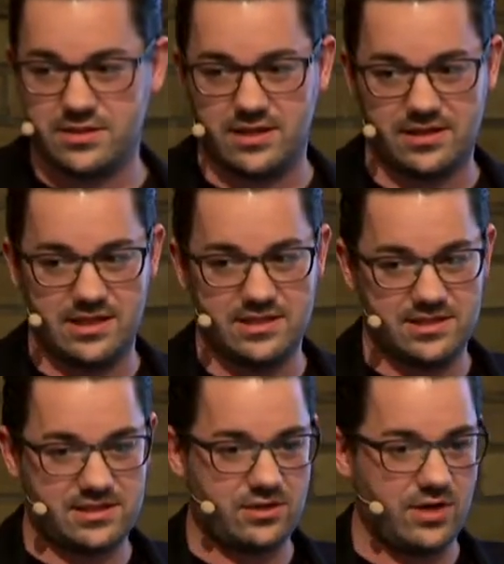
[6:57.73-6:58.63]
So like there's
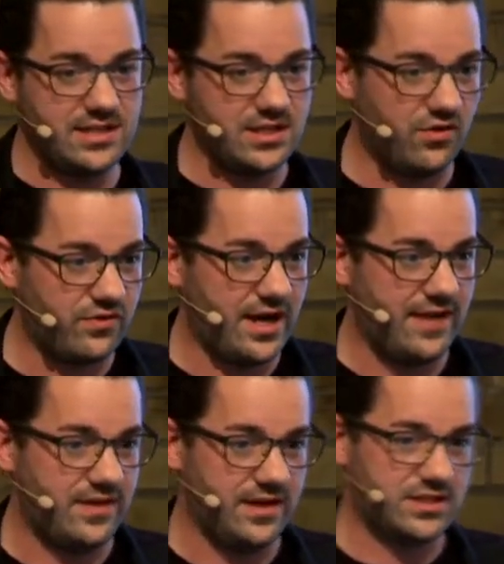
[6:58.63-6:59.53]
this crazy
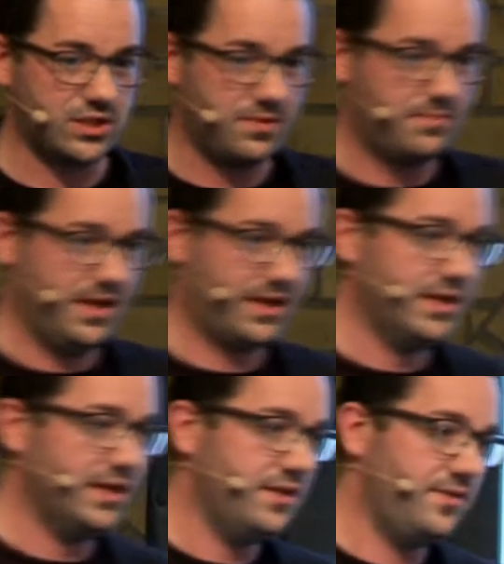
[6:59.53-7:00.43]
overhead, they are super big,
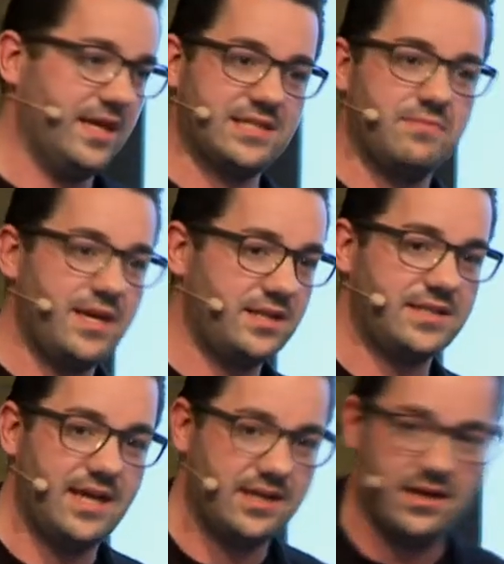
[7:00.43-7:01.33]
there's
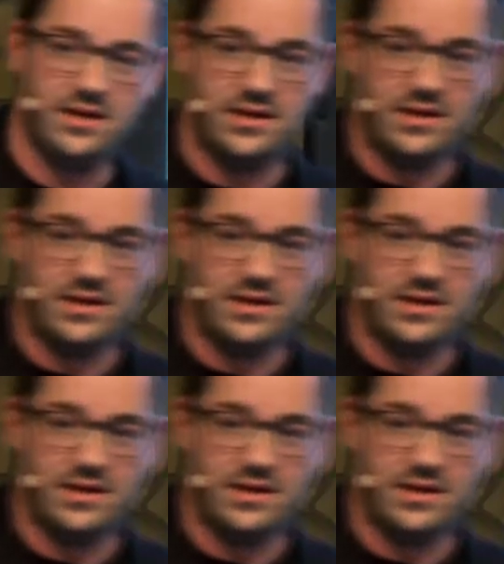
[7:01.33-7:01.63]
metadata,